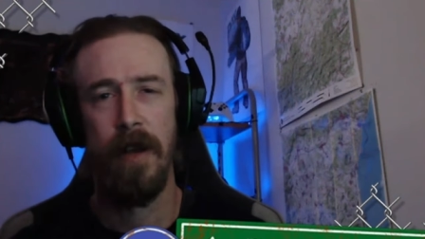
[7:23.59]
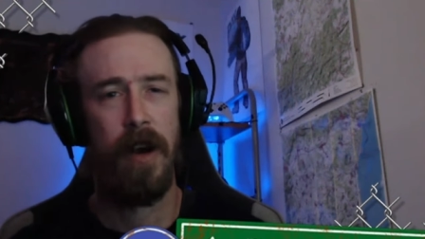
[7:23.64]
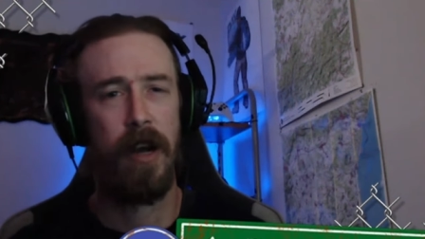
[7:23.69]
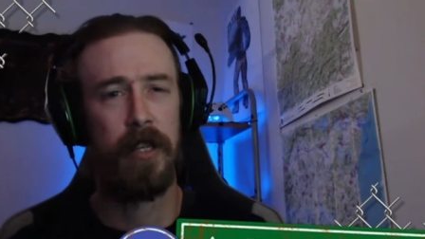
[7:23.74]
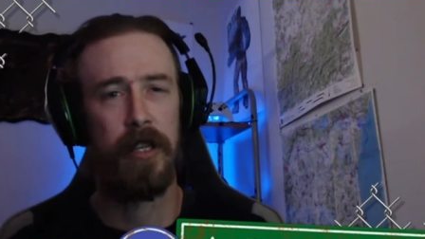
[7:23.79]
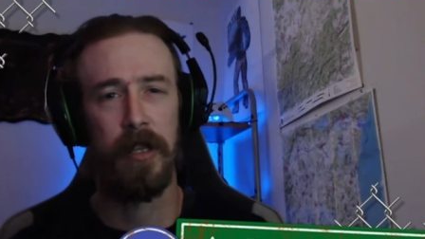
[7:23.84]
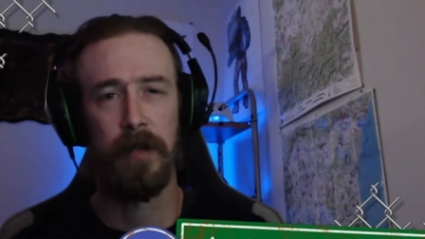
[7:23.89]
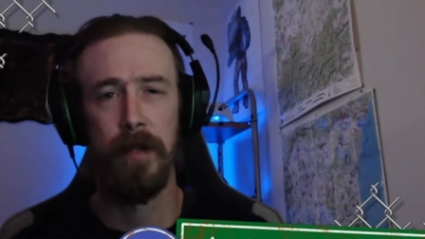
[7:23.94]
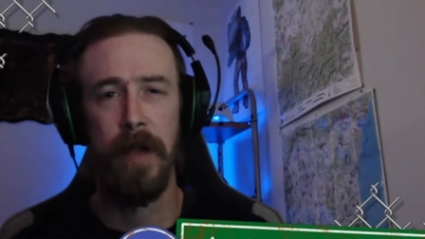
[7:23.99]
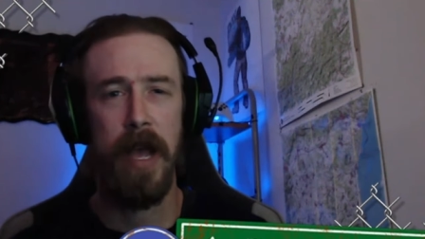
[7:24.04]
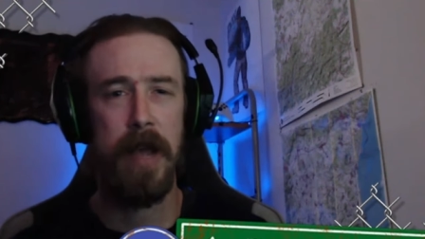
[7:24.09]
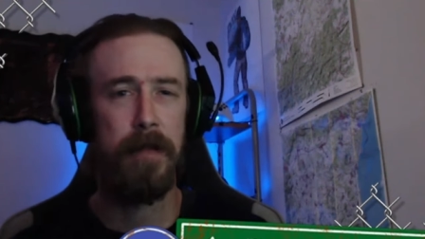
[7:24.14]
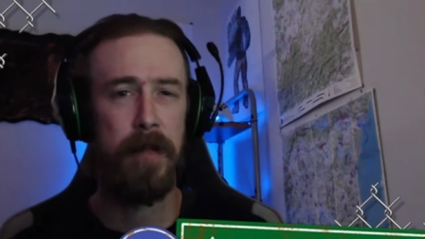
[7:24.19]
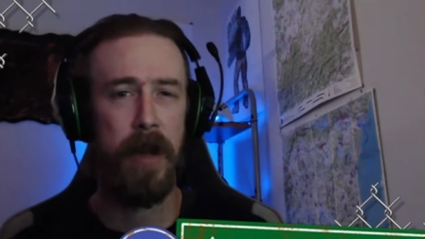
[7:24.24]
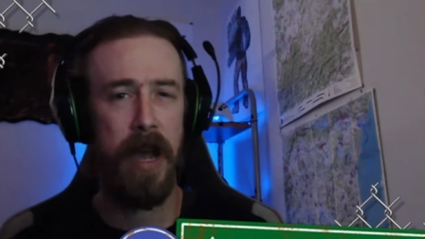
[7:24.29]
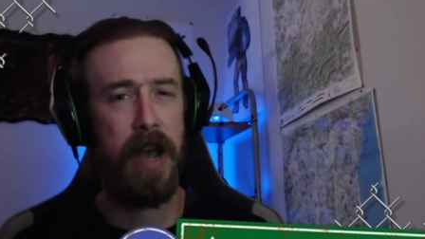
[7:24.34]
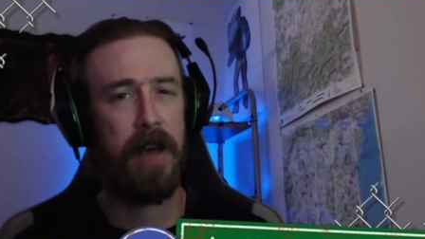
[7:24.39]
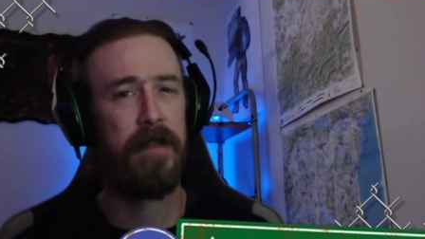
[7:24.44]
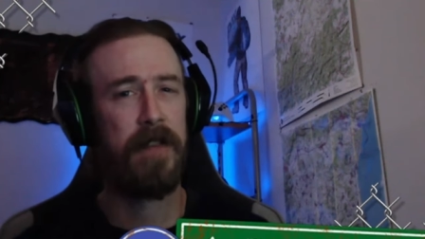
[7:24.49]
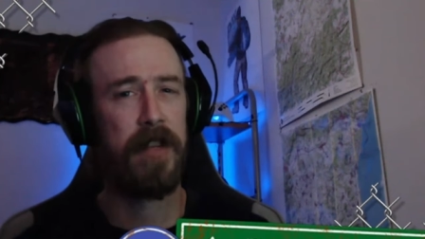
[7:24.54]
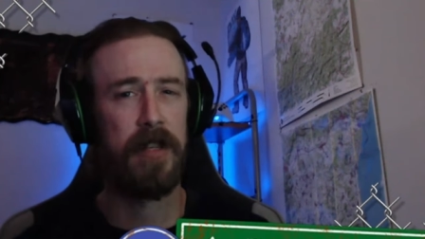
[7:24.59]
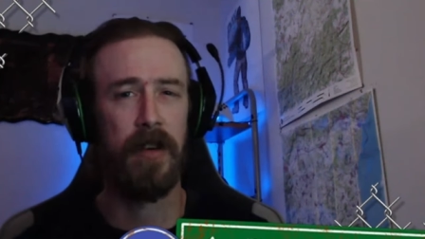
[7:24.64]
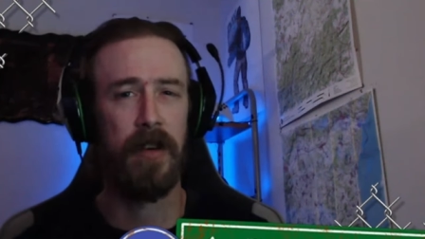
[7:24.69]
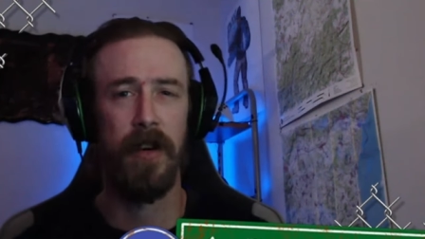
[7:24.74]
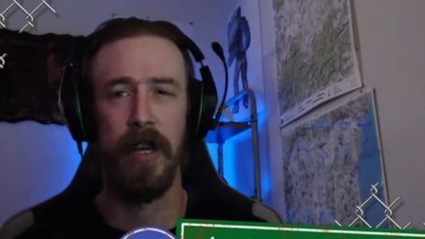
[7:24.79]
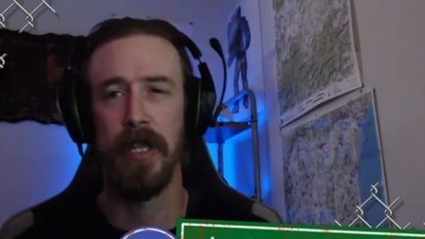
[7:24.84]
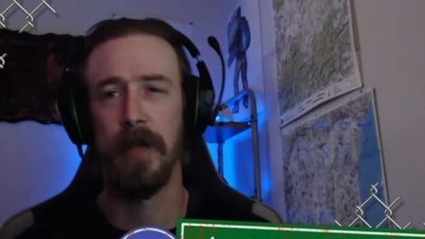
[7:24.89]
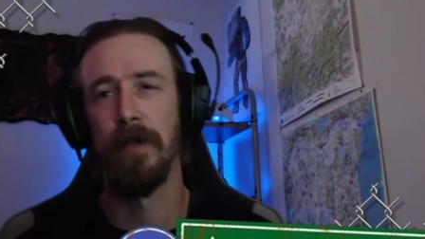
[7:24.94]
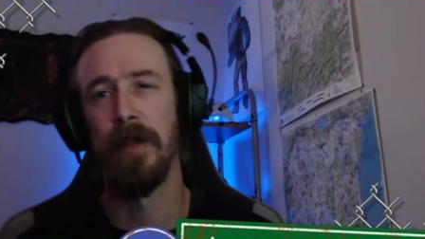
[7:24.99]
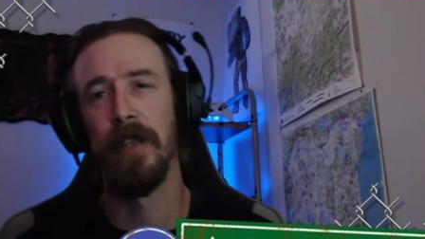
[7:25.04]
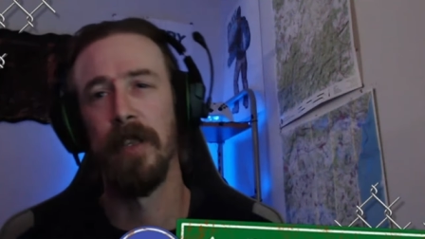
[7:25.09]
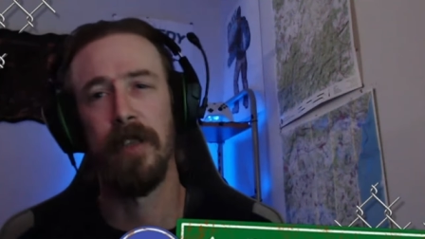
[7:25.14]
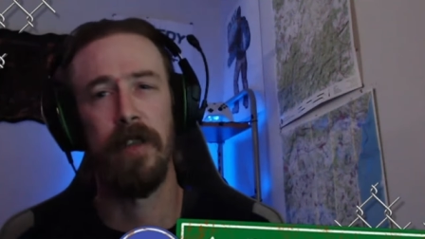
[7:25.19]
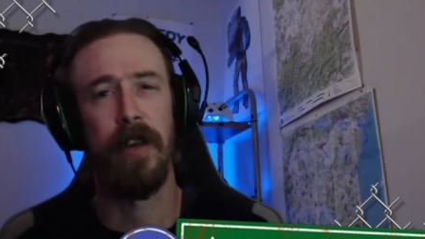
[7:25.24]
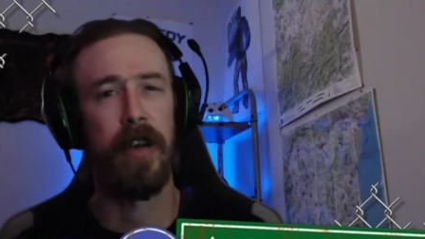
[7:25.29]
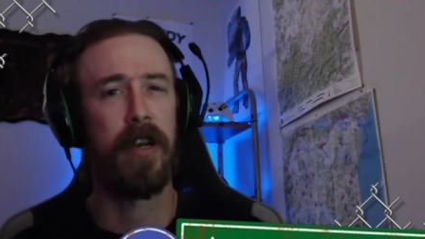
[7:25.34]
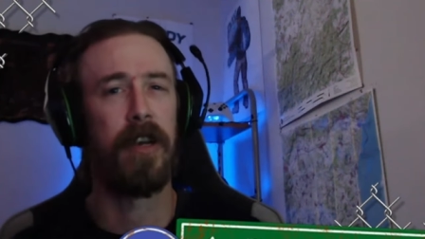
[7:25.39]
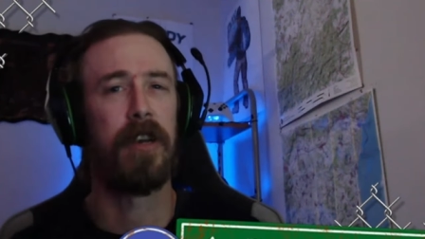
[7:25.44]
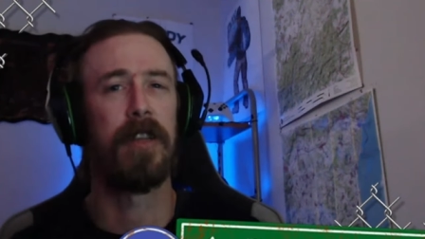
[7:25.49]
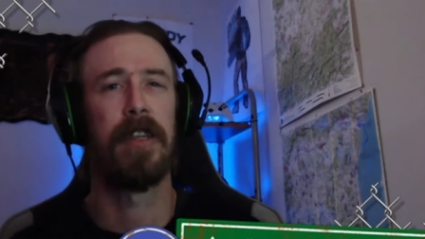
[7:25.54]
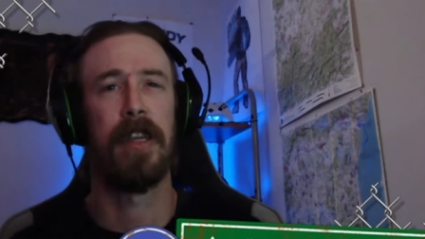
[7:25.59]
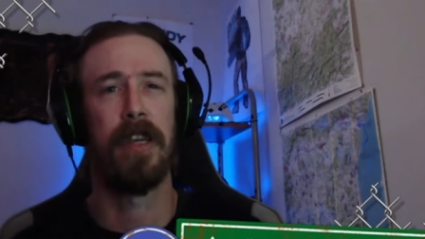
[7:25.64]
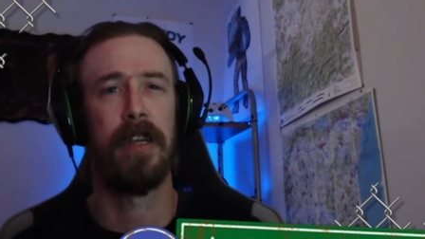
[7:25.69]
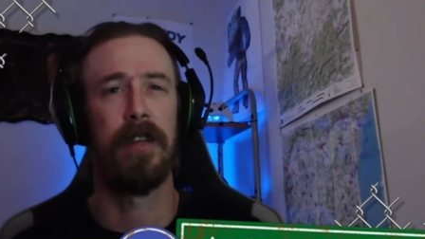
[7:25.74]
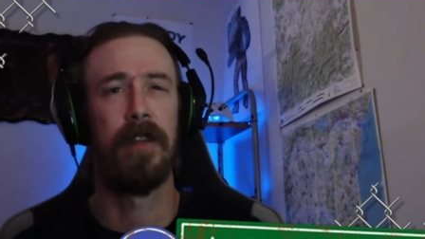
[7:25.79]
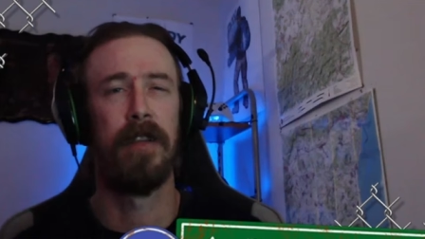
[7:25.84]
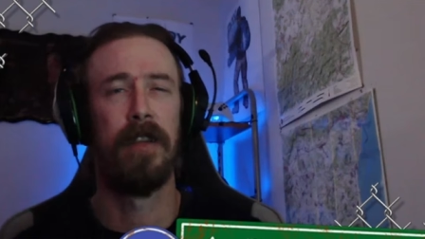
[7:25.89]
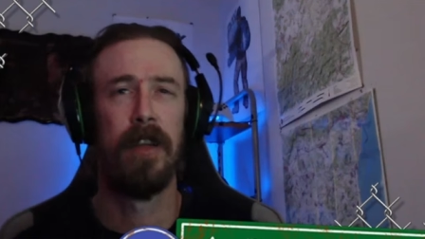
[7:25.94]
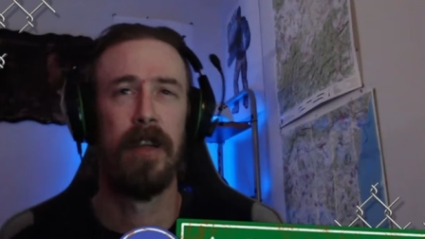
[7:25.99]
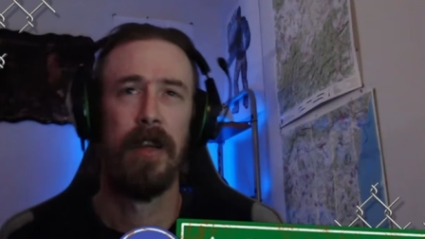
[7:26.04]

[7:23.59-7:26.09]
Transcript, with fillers: I just made my advertisements like I did